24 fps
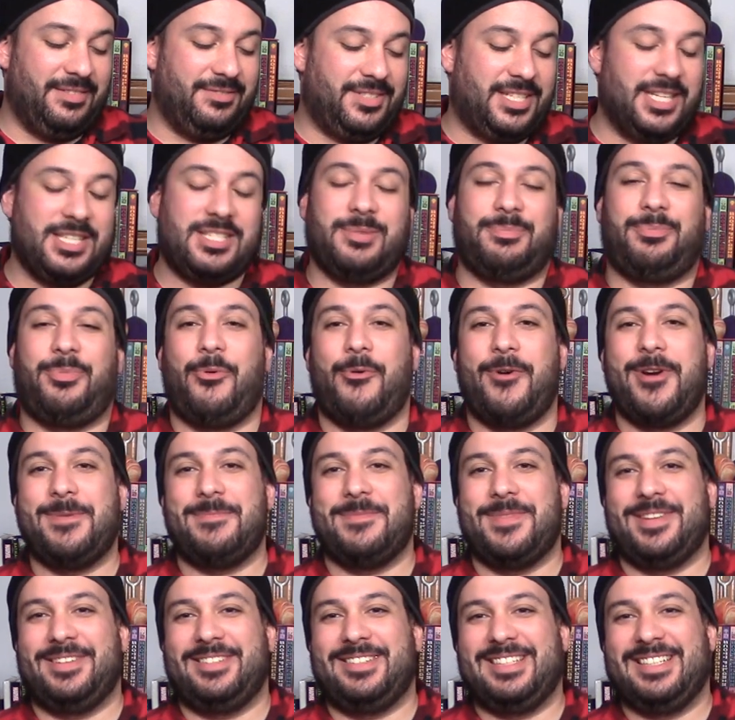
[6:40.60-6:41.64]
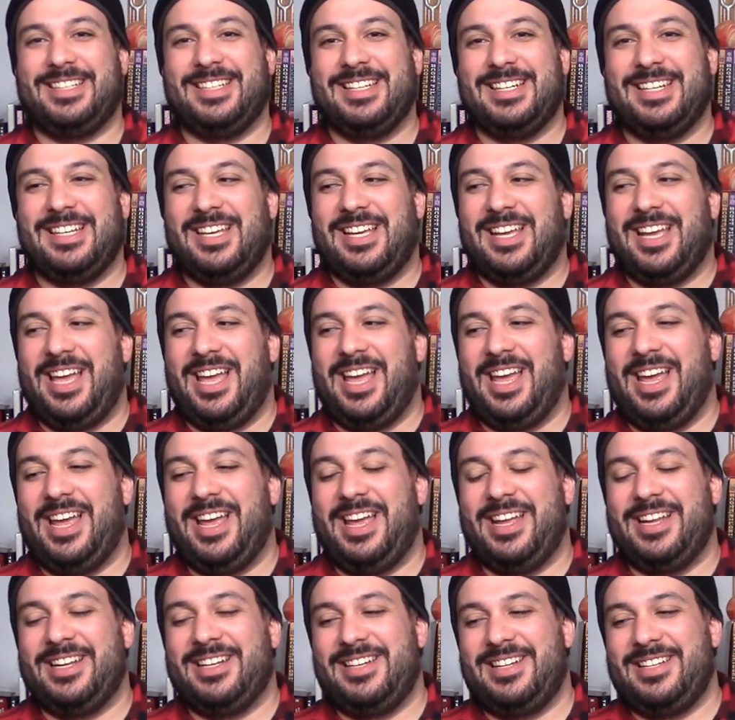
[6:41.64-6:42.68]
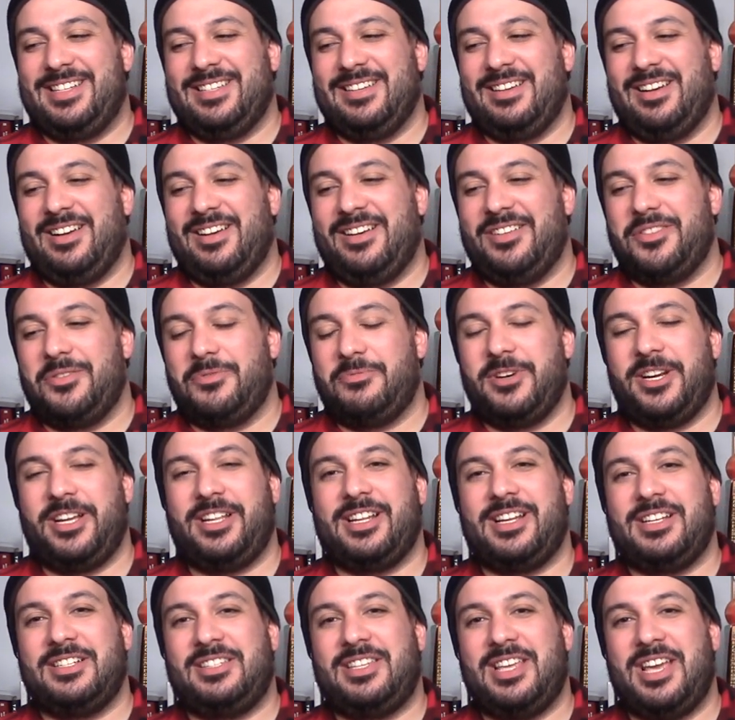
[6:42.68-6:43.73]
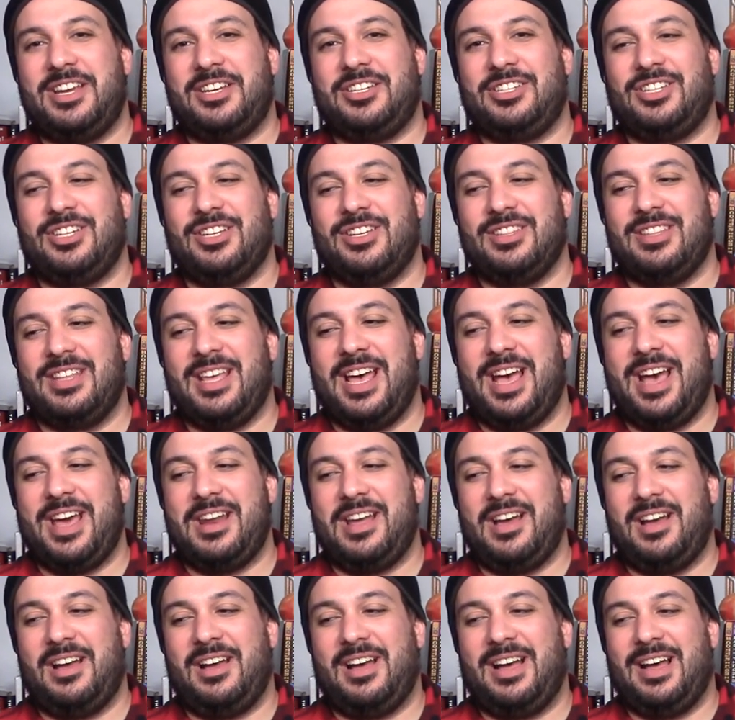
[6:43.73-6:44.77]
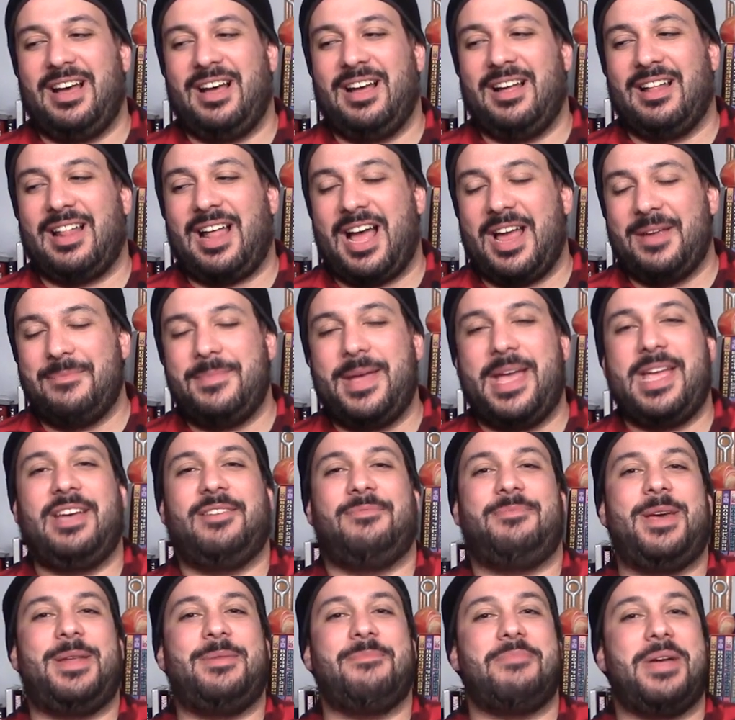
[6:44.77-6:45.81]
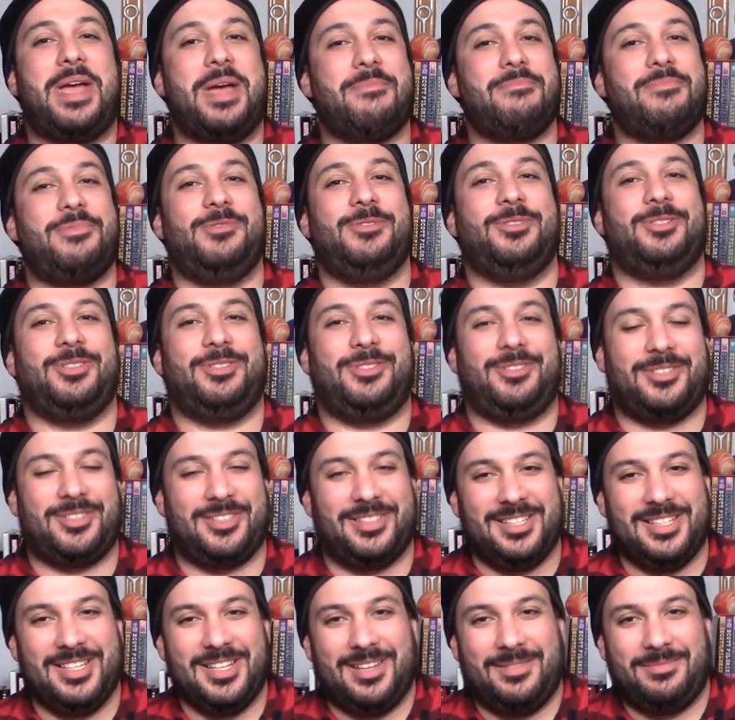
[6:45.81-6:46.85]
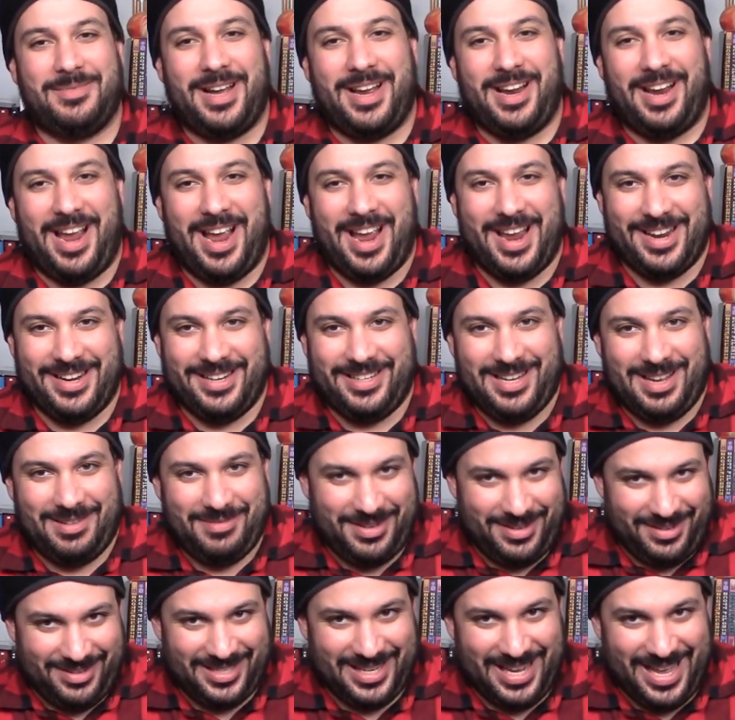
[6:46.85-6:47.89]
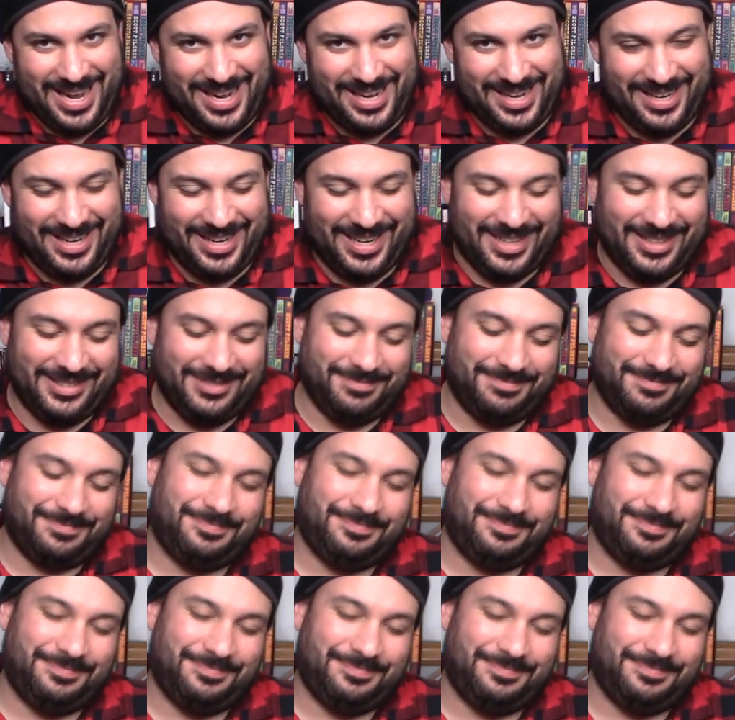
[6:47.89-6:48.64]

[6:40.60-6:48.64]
disappointment and the realization that I may have been bamboozled by A&W's editing.